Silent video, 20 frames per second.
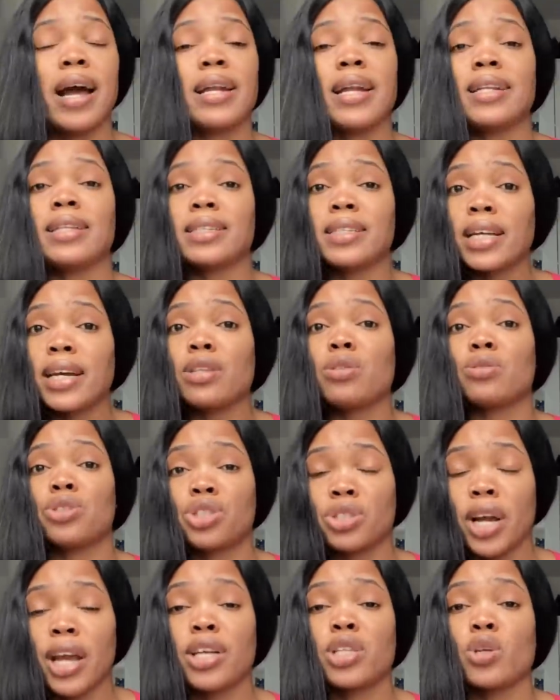I decided to
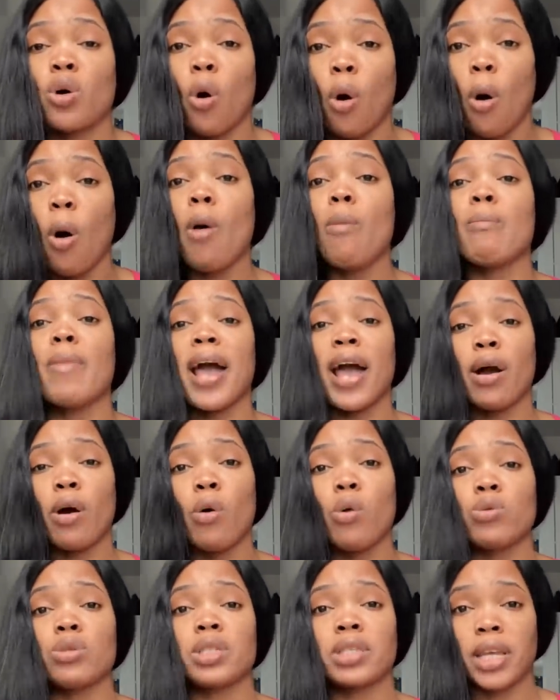try it on my
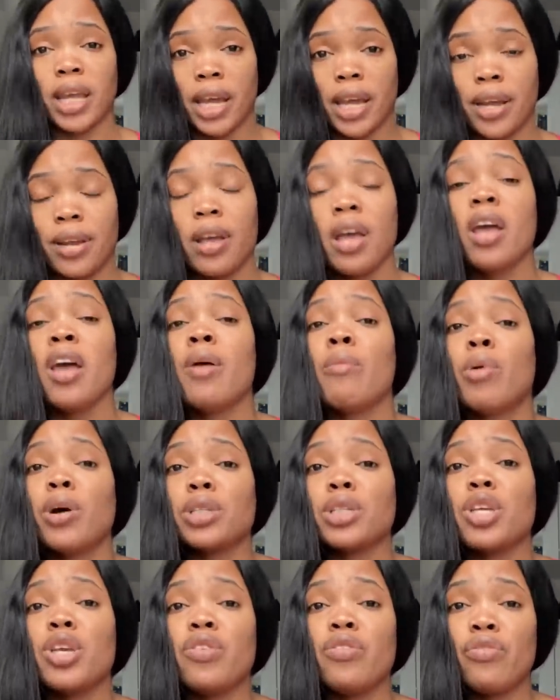own skin.
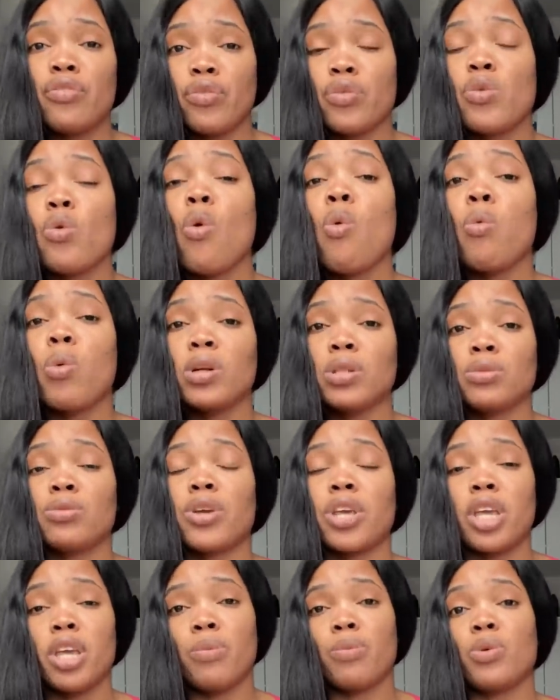But if you want to
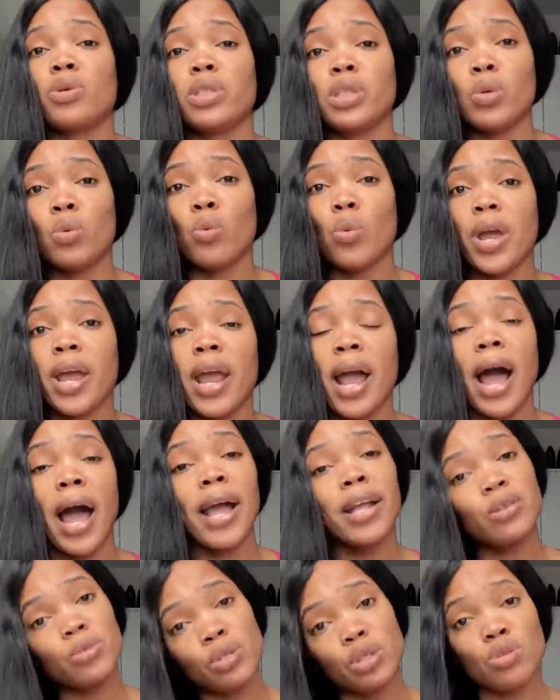keep to the way I
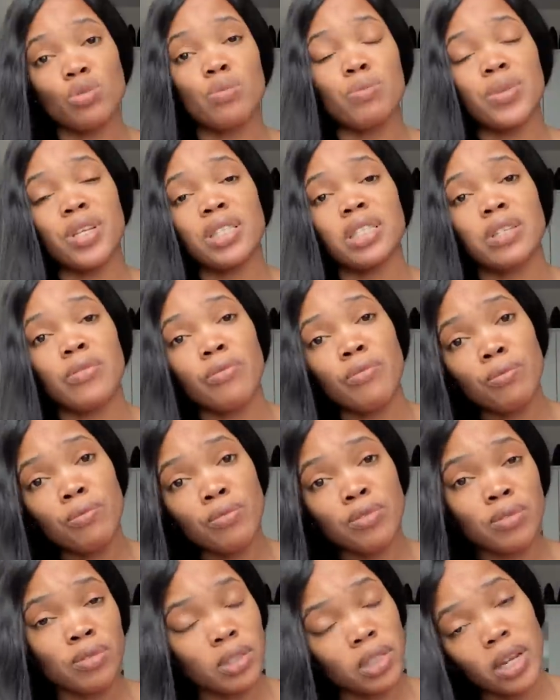used to miss the
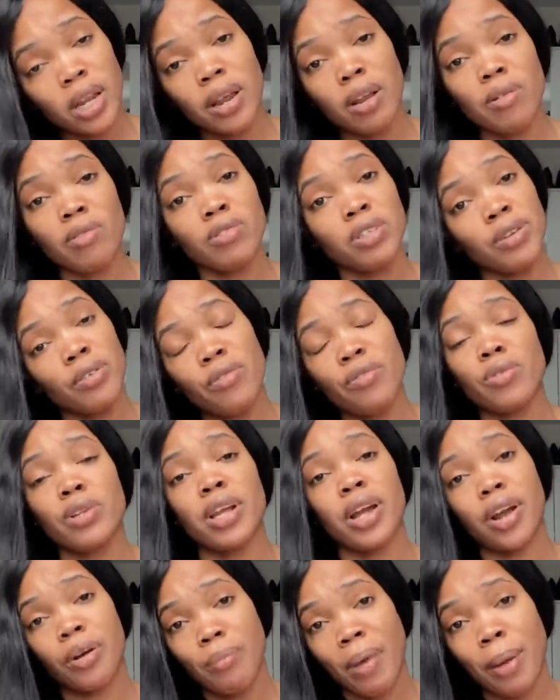
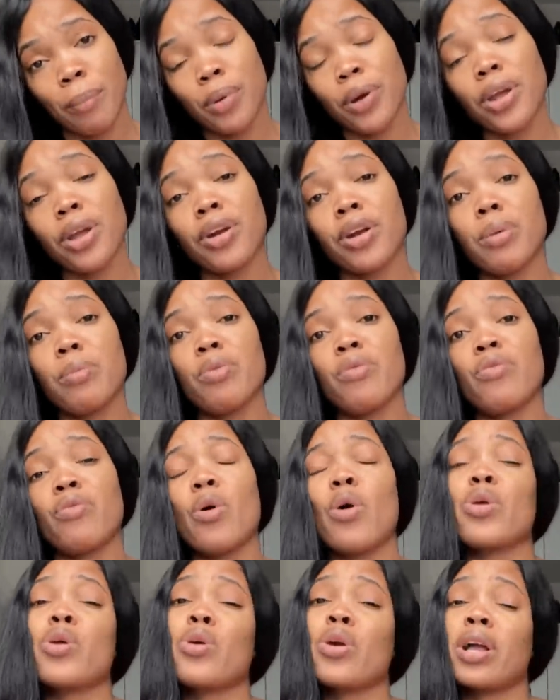my body cream
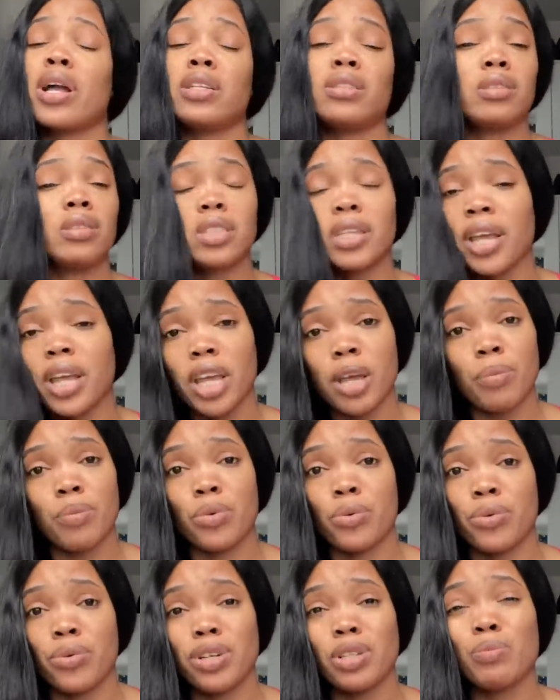before, you can still keep
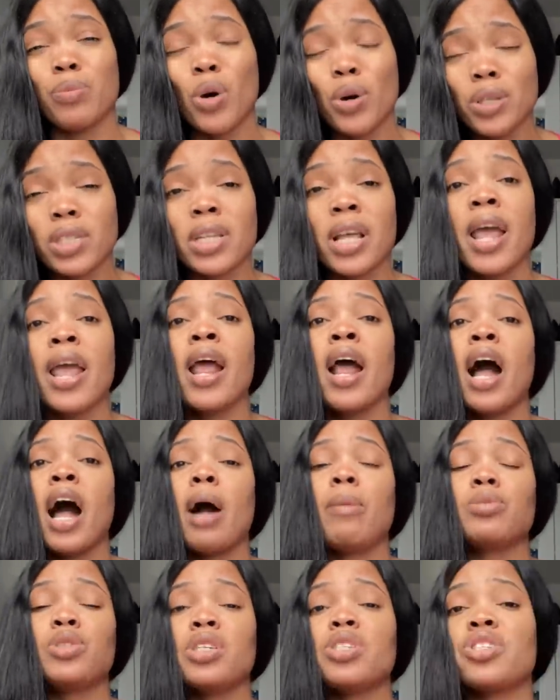to it. But
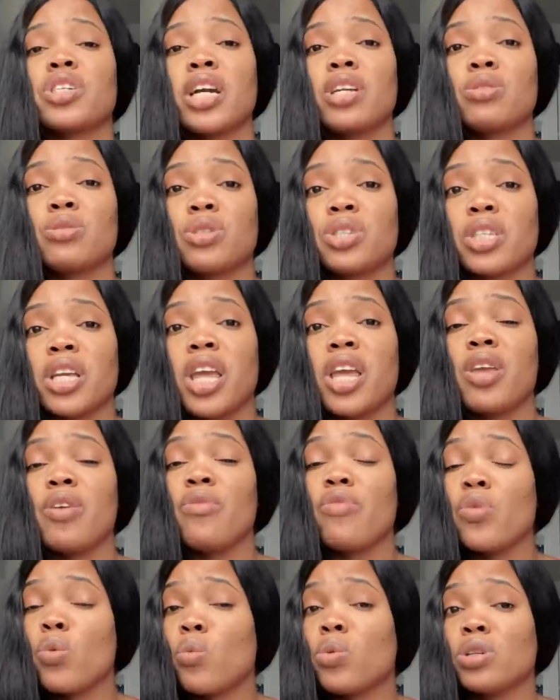I'm just trying to say,
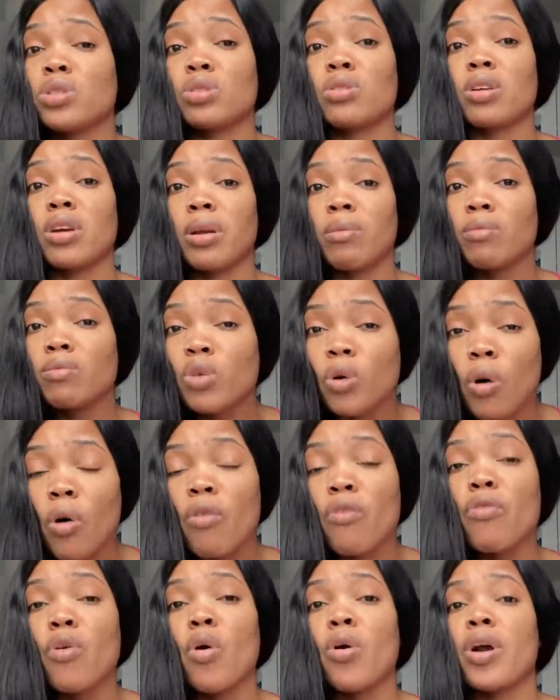if you want to go
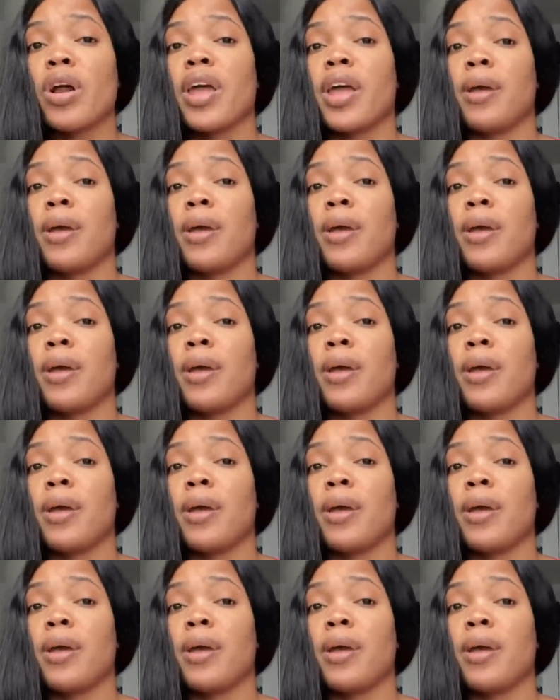for